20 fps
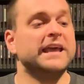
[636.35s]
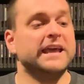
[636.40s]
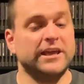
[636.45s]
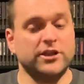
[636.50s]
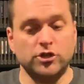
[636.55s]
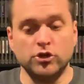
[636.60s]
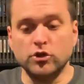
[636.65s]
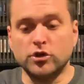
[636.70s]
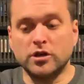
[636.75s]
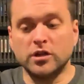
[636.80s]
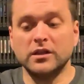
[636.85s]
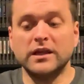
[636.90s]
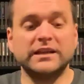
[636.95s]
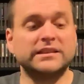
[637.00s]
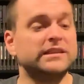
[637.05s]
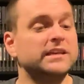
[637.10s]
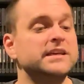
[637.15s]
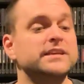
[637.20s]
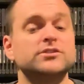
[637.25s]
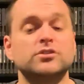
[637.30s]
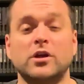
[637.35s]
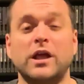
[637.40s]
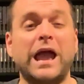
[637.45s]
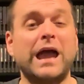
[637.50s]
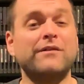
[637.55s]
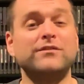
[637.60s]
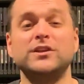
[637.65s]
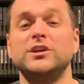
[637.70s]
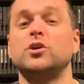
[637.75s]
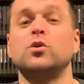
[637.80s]
and you collect these or
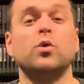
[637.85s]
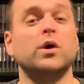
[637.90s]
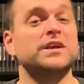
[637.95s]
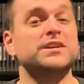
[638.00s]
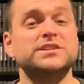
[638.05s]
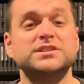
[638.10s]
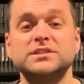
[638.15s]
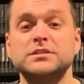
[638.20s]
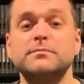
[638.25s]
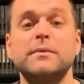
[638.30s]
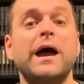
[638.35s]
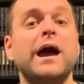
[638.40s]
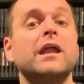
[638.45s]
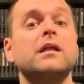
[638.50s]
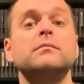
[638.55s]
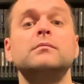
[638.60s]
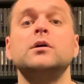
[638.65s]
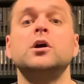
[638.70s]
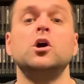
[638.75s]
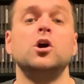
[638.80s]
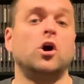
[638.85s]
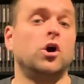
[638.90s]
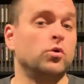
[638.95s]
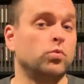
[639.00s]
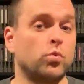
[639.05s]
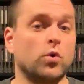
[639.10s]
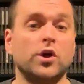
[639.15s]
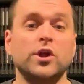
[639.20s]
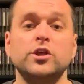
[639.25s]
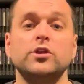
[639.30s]
have any questions about them
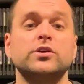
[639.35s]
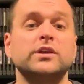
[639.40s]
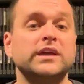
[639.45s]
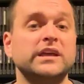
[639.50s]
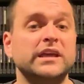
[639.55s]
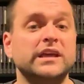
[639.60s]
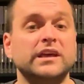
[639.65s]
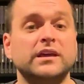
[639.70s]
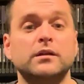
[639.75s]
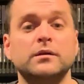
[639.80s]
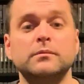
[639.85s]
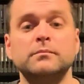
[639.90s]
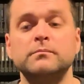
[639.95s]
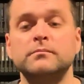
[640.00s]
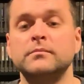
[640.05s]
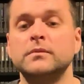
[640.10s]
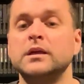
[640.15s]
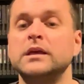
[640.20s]
on where you can get them,